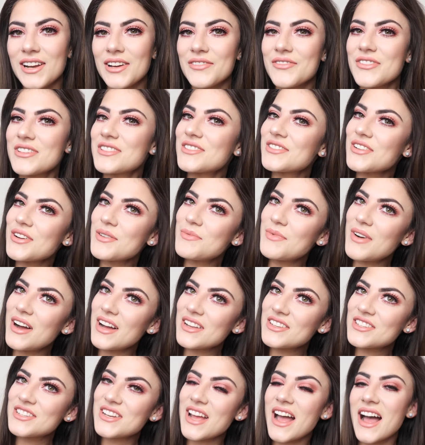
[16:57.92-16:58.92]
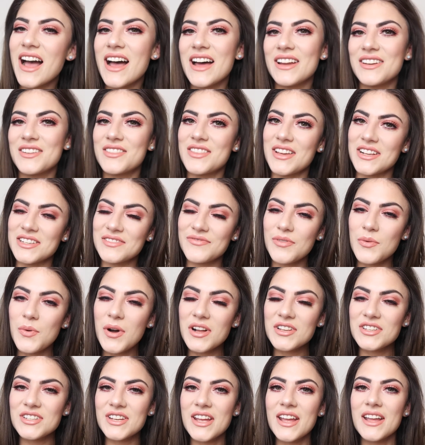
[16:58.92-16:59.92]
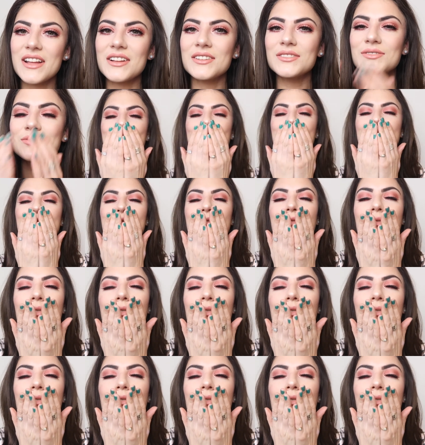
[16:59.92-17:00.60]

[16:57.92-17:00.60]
I love you so much and thanks for watching.